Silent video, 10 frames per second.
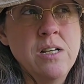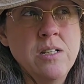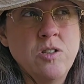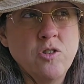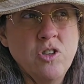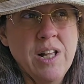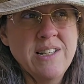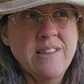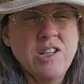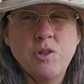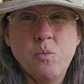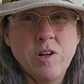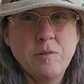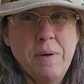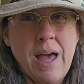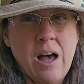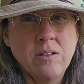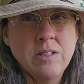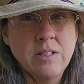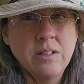socialization wears me
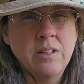out,